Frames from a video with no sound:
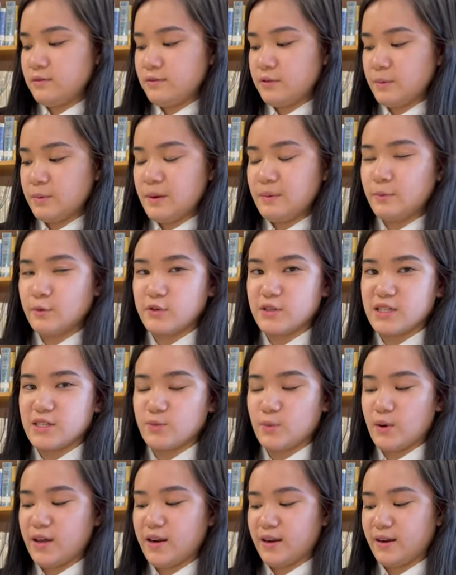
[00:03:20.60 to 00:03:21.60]
For people
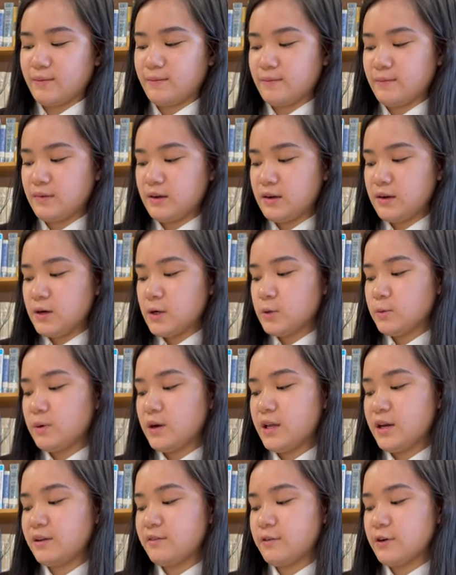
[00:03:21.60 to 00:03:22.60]
just waiting,
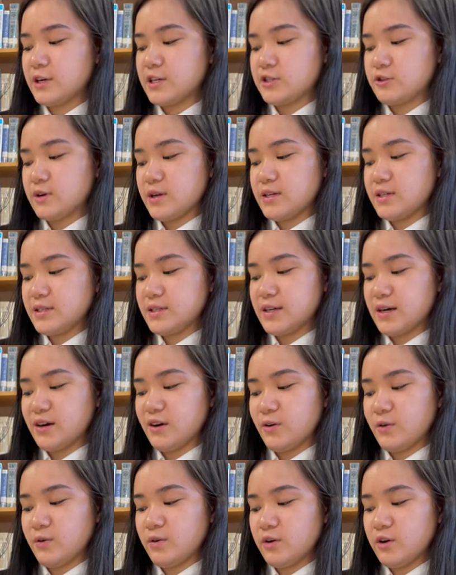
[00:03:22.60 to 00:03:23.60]
waiting for a train to
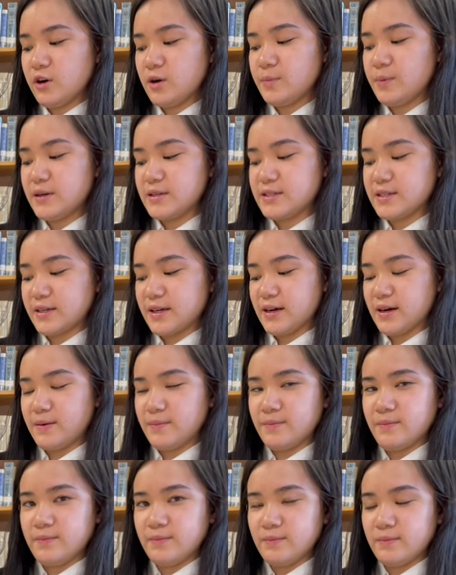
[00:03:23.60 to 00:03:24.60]
go, or a bus to
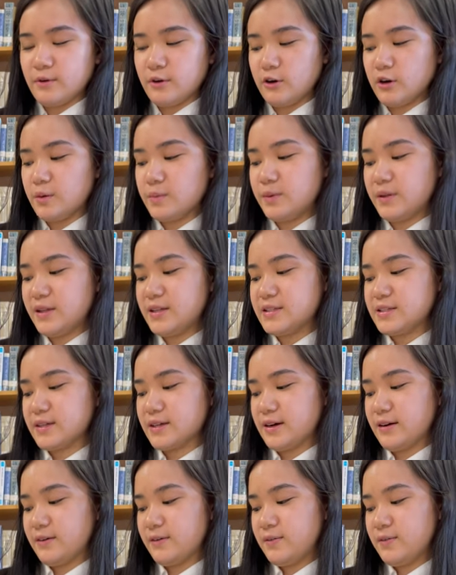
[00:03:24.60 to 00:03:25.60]
come, or a plane to
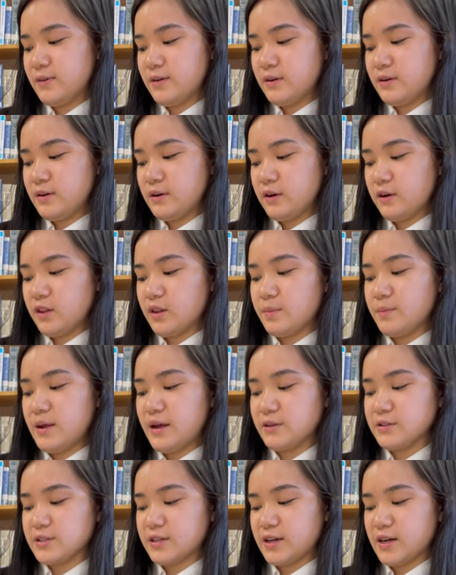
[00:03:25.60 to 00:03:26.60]
go, or the
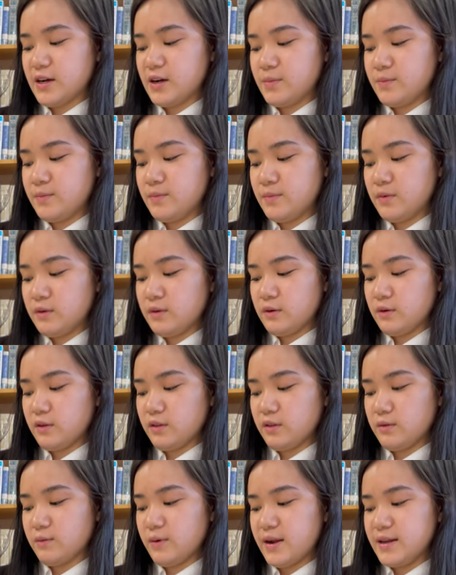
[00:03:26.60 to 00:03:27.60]
mail to come,
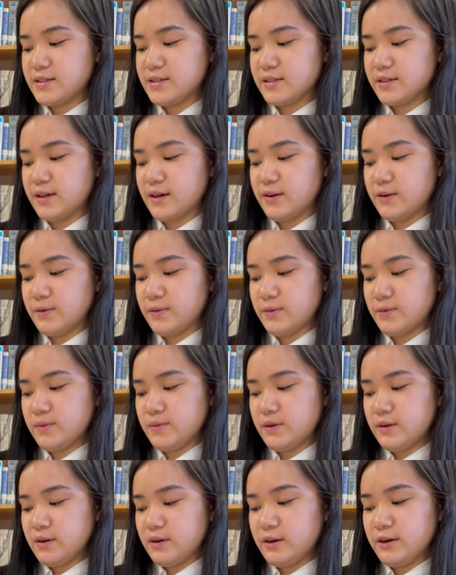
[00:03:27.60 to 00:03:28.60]
or the rain to go,
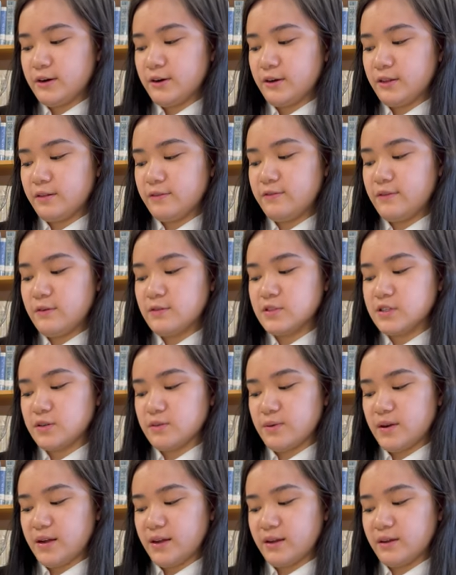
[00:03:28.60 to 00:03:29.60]
or the phone to
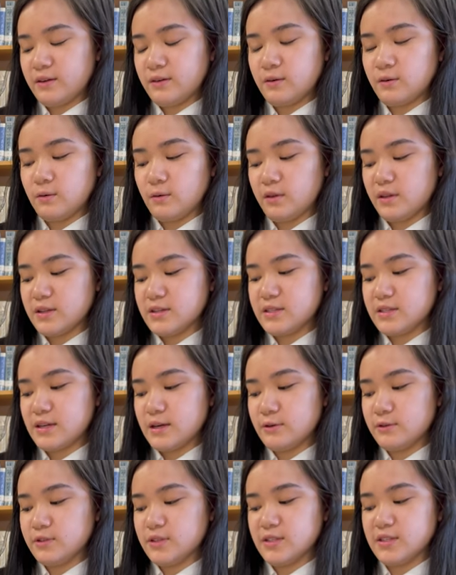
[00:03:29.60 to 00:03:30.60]
ring, or the
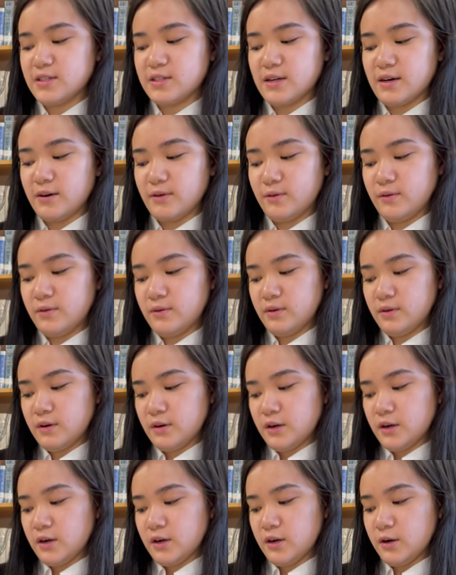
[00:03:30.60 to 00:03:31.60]
snow to snow,
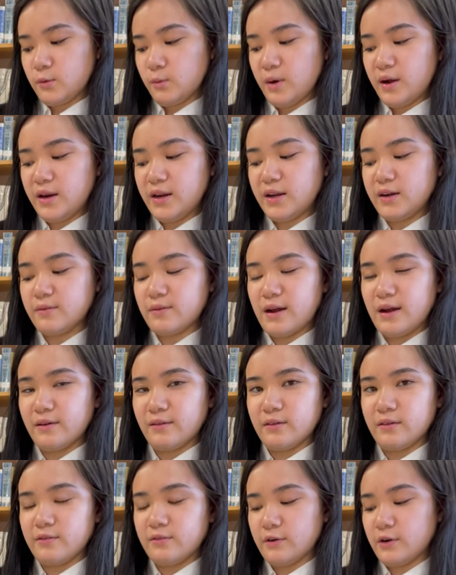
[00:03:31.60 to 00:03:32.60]
or waiting
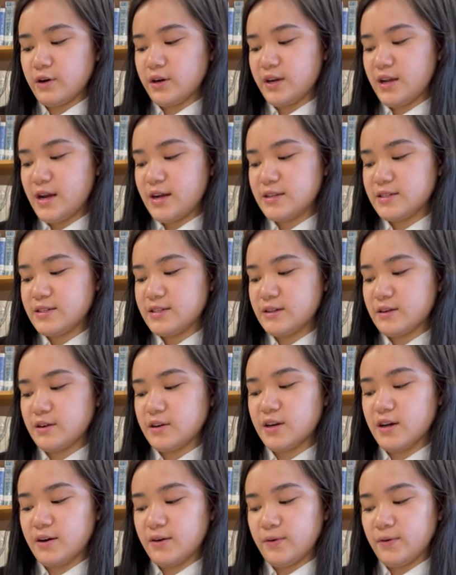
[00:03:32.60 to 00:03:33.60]
around for a yes or
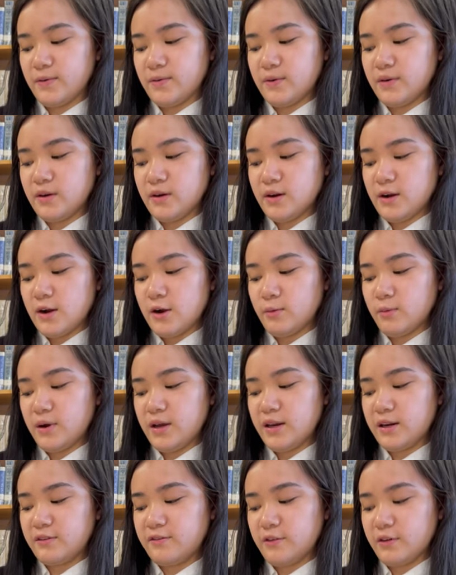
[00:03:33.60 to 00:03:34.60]
no, or
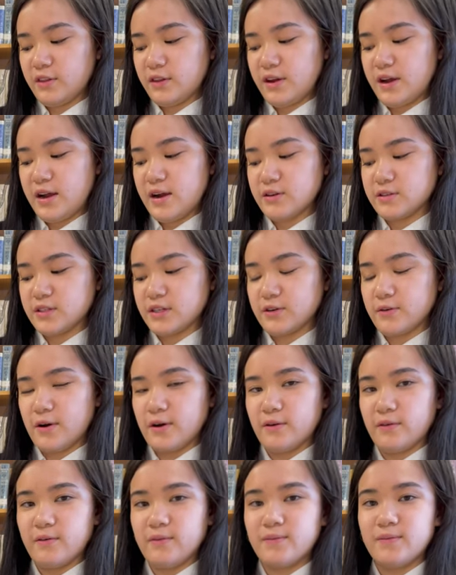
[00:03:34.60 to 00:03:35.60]
waiting for their hair to
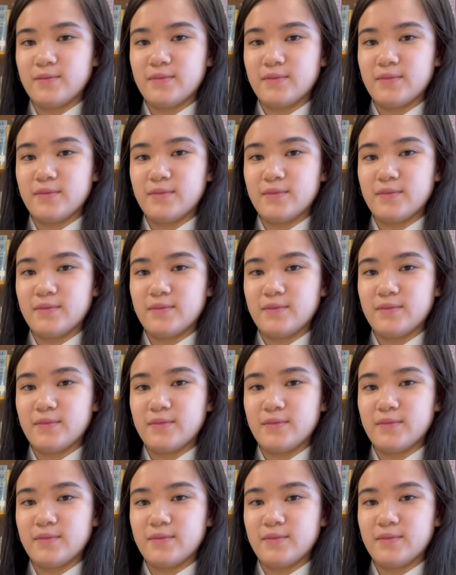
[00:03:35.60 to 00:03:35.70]
grow.